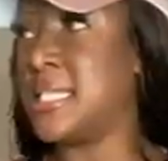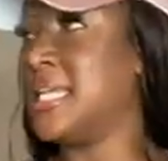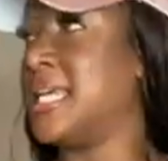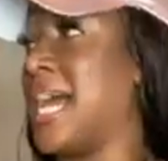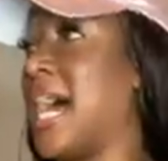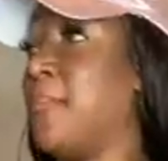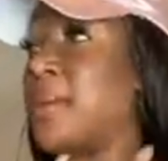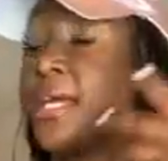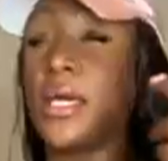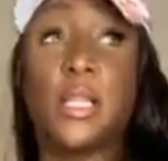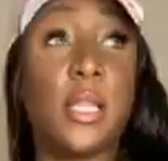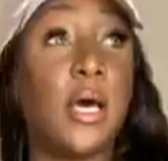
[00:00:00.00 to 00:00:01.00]
I'll be in
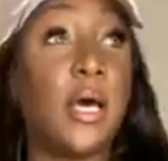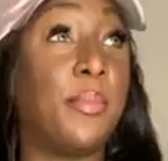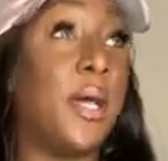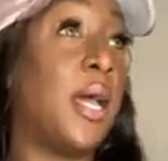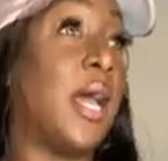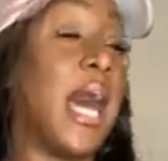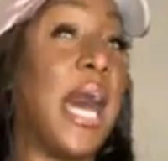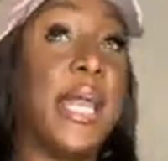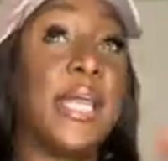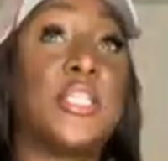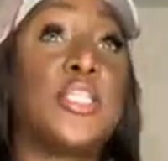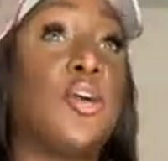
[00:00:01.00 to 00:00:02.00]
a club. I
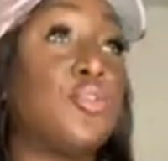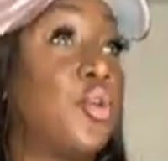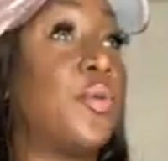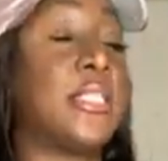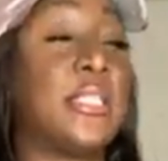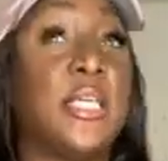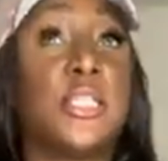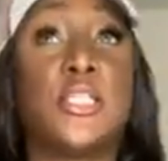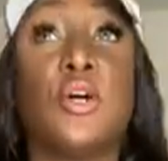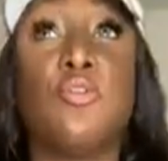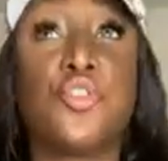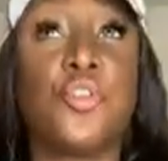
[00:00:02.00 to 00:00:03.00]
get so twisted,
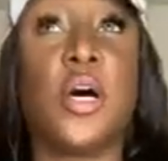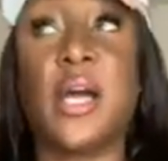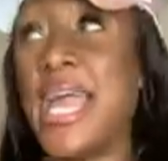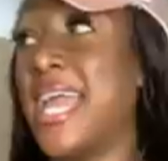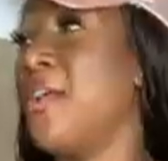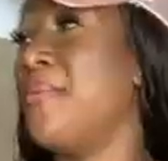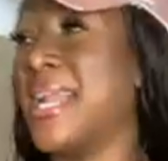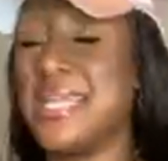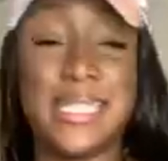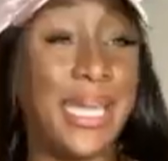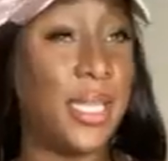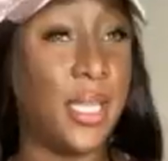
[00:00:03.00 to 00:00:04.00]
so drunk. Ain't nobody
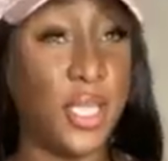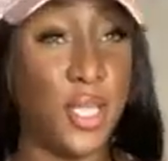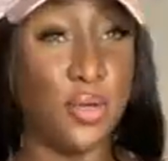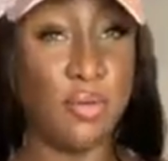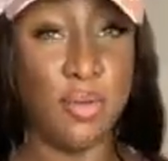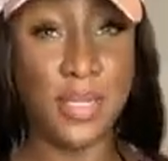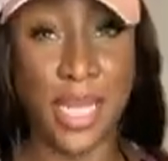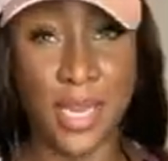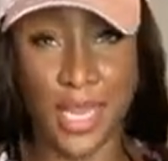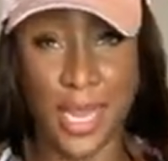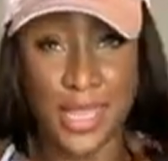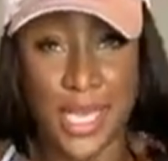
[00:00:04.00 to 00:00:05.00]
saying nothing to you.
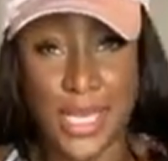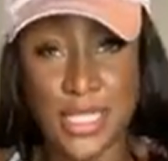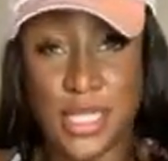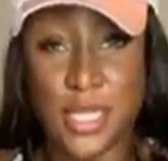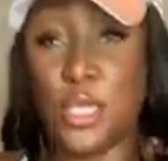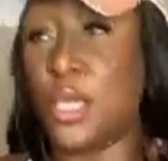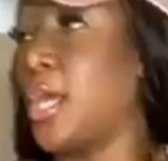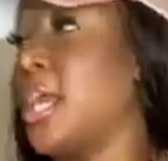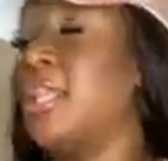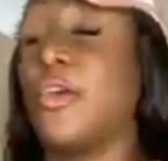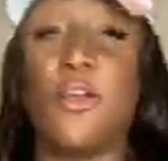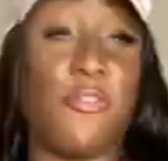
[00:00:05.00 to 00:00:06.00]
They think it's
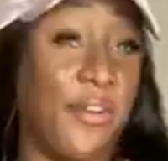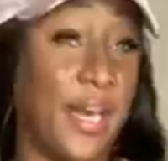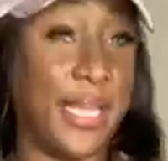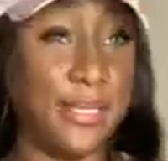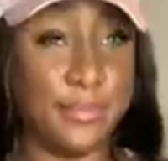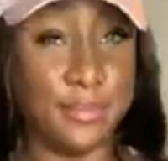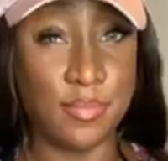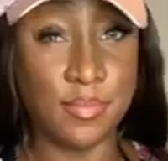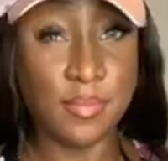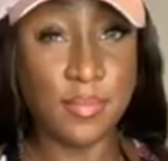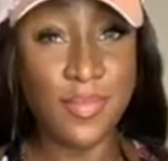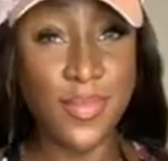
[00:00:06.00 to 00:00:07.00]
either you're funny
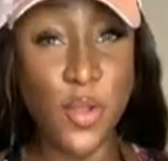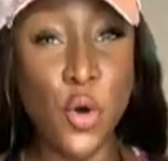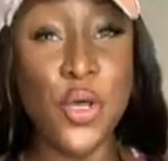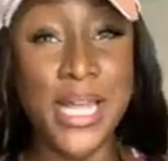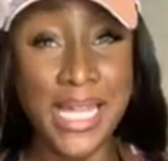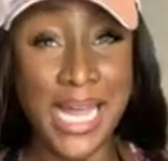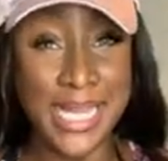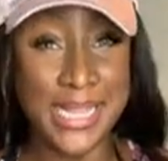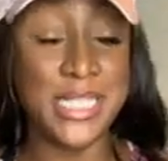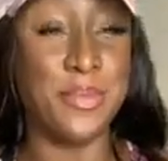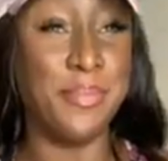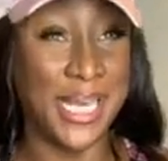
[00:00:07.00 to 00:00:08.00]
or they like
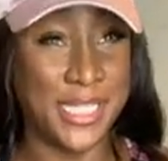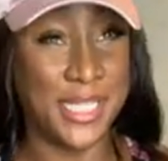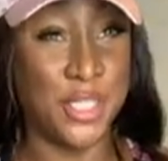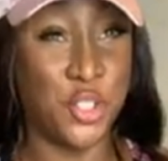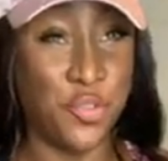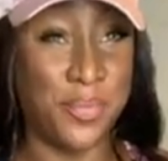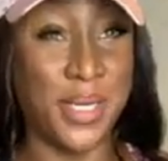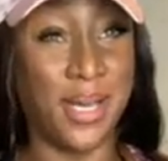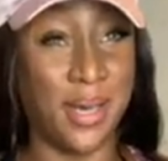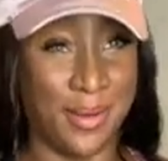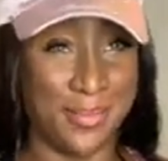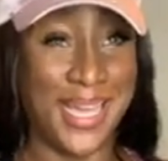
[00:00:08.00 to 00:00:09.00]
this mess that you've
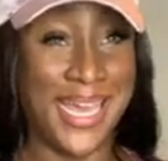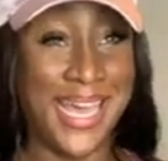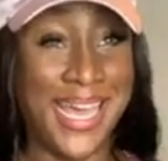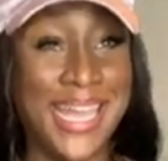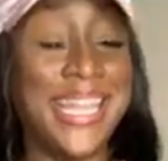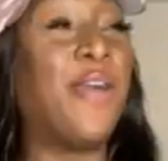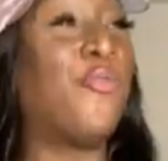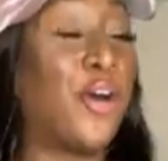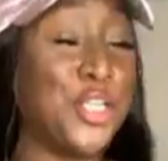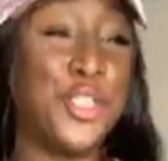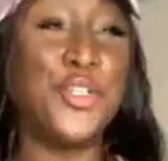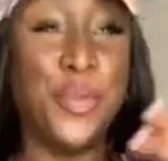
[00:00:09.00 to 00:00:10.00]
become. They
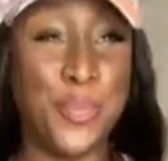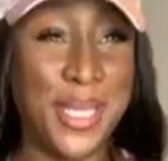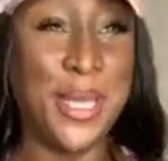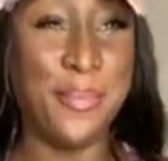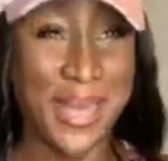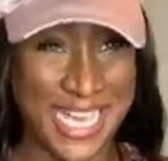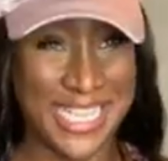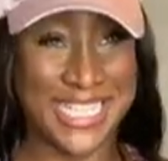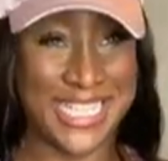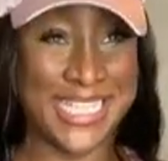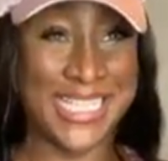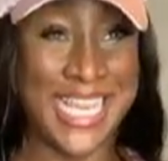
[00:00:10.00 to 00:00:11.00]
want you to be a
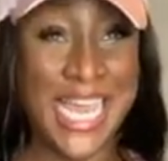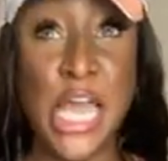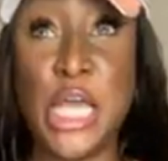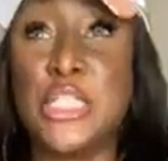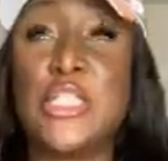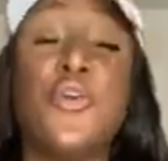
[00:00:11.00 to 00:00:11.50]
mess. So